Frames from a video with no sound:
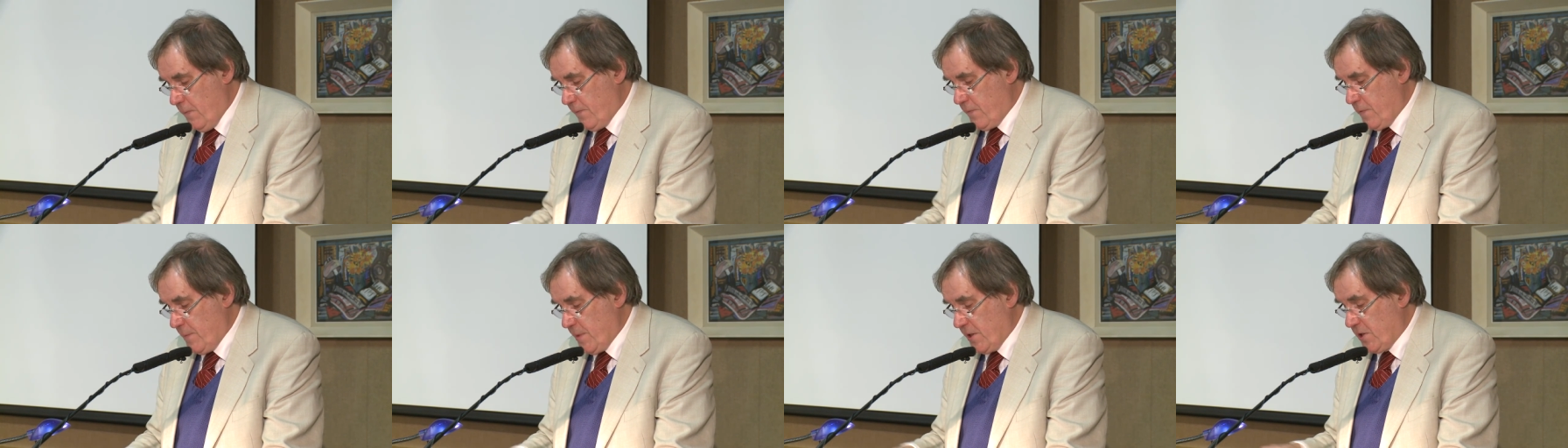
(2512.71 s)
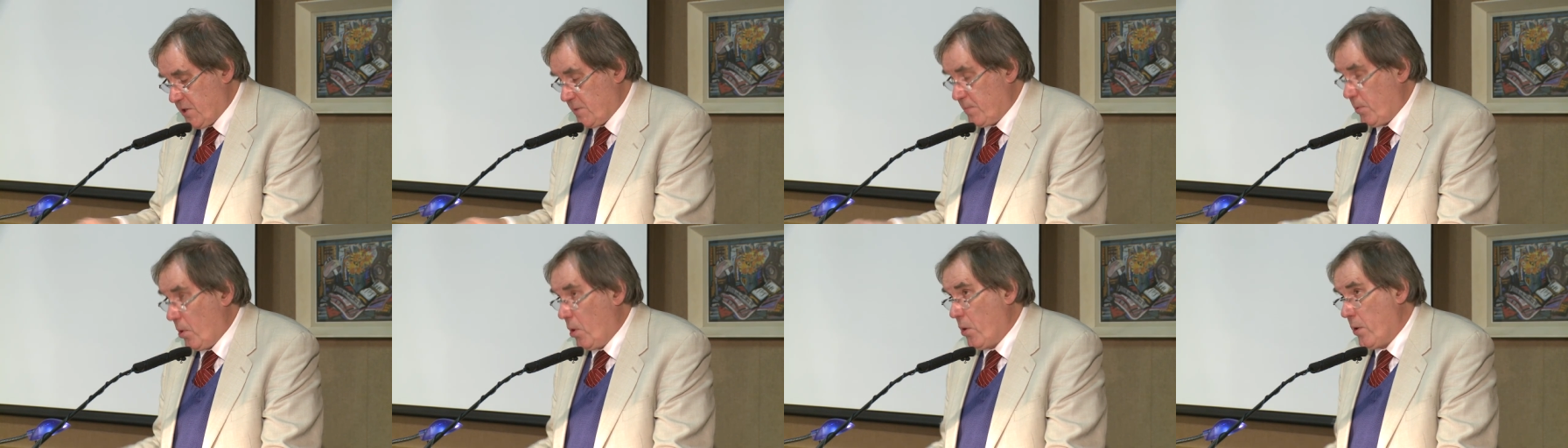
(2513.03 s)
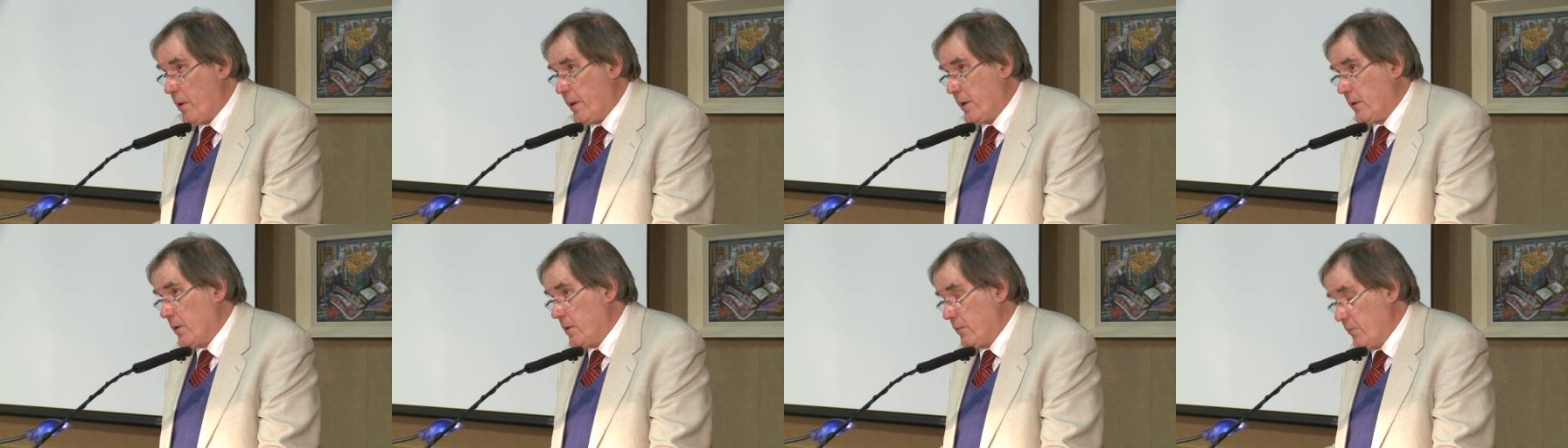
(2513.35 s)
from
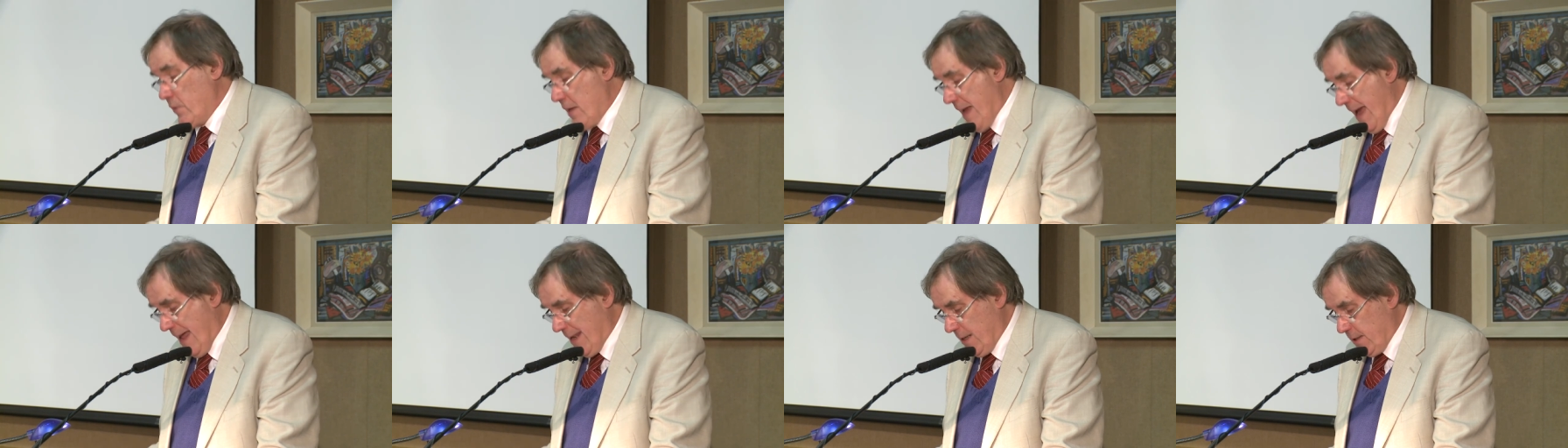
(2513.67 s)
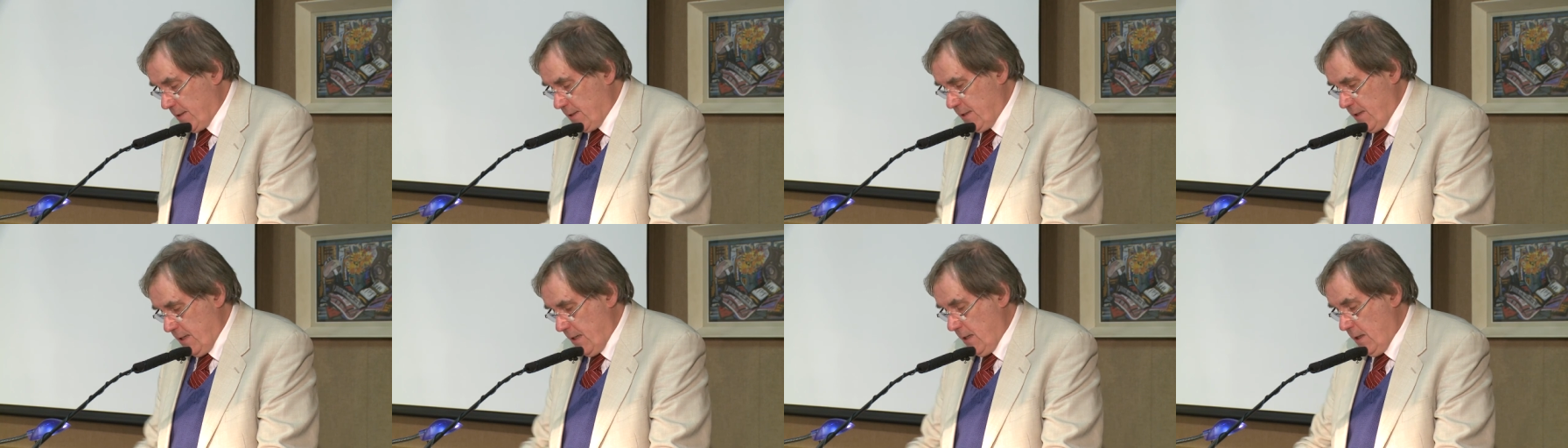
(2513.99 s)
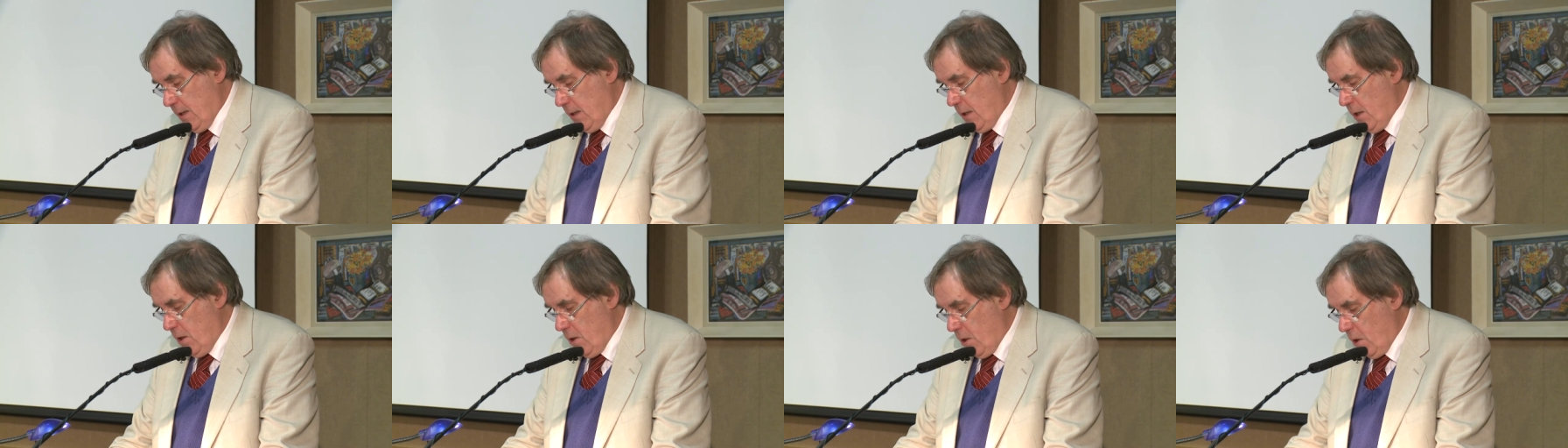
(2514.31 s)
exploring the reality
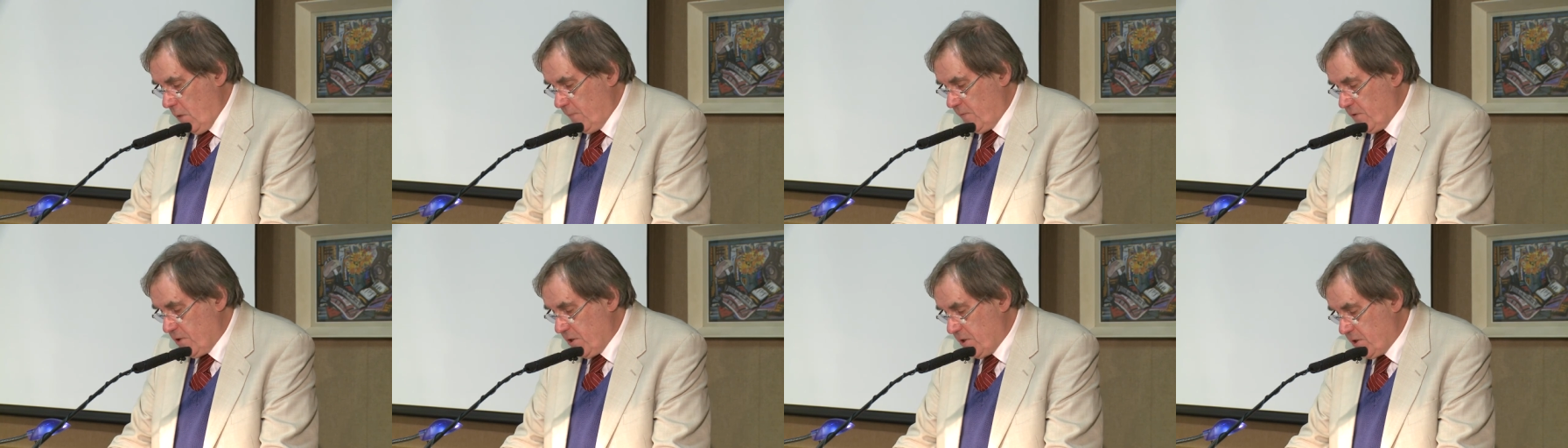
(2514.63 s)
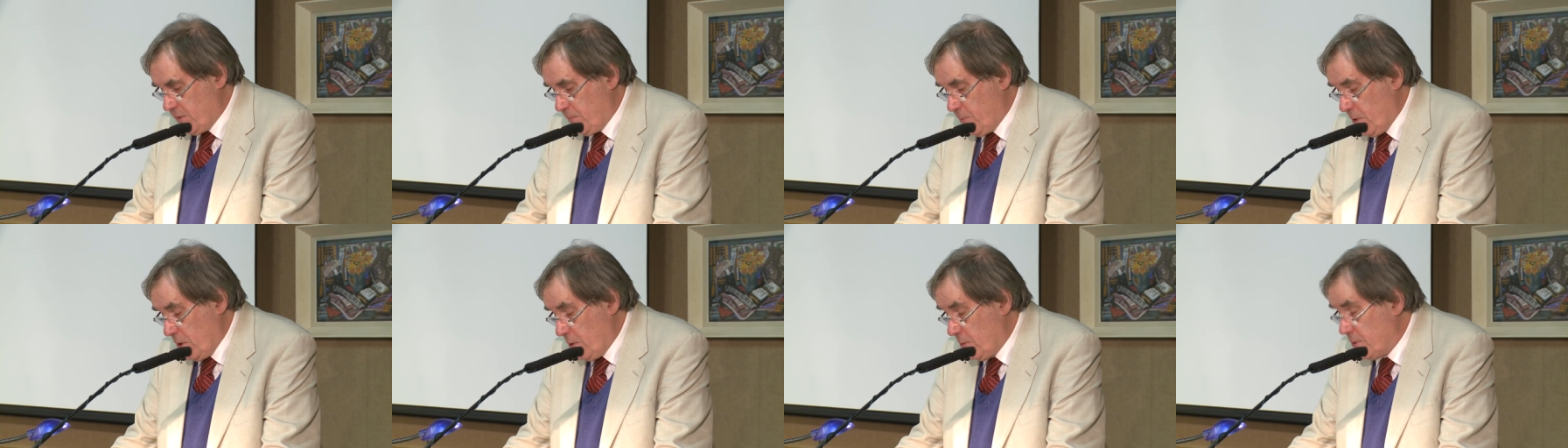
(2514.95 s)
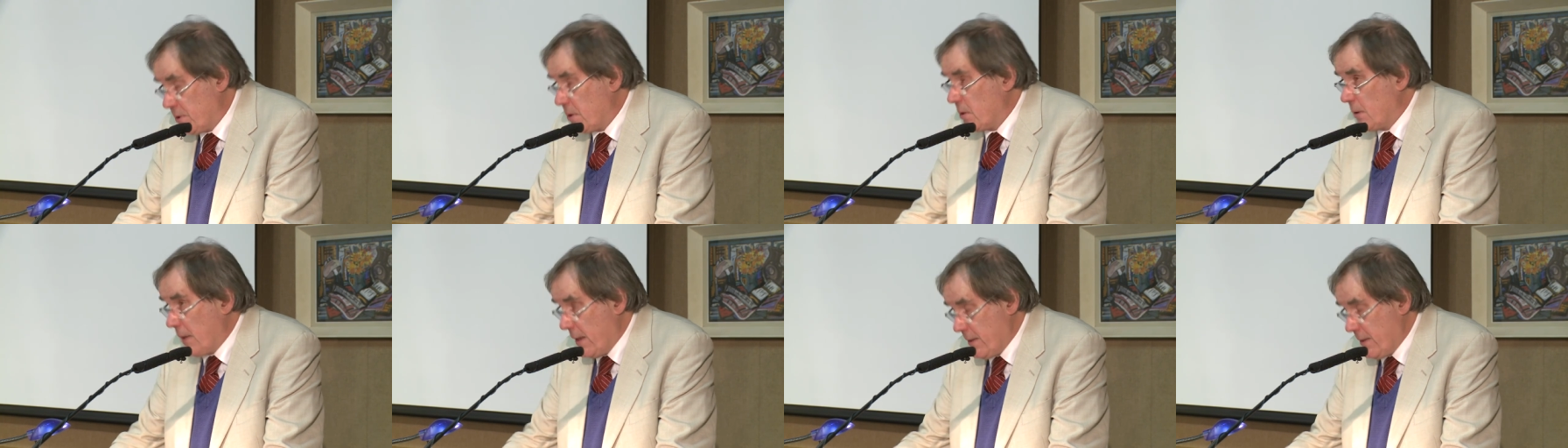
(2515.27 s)
of a dispute